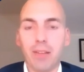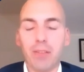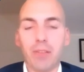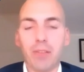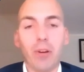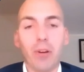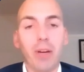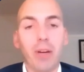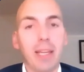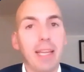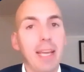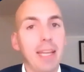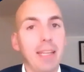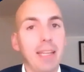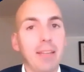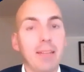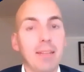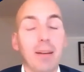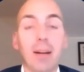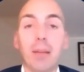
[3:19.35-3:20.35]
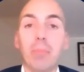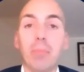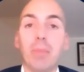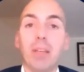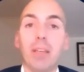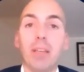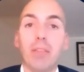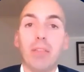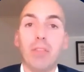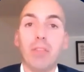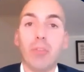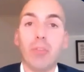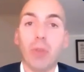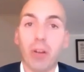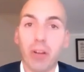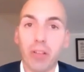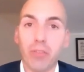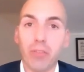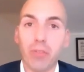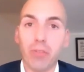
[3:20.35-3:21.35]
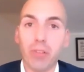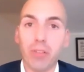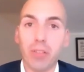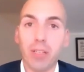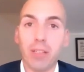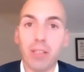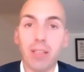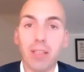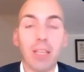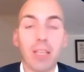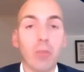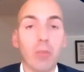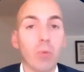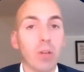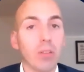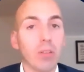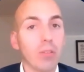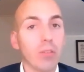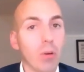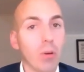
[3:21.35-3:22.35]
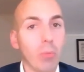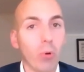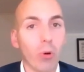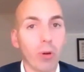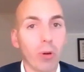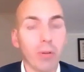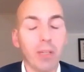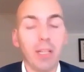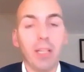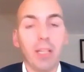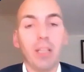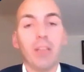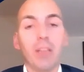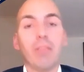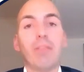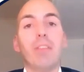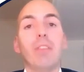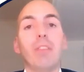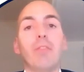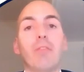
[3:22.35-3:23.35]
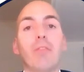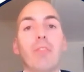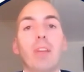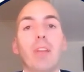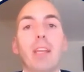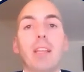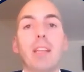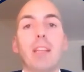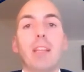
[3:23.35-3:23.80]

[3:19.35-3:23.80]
So, at any time, if you are interested and you want to know more, feel free